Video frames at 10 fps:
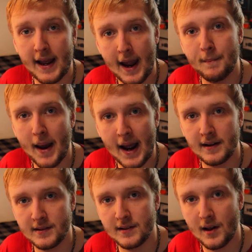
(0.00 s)
came back
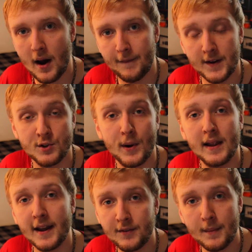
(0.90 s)
into the office. So I
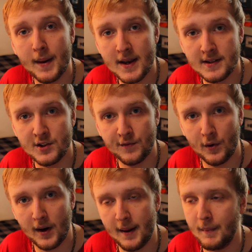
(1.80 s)
left a message
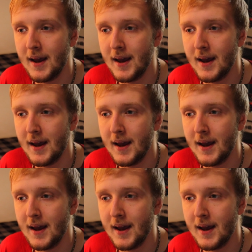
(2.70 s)
for him.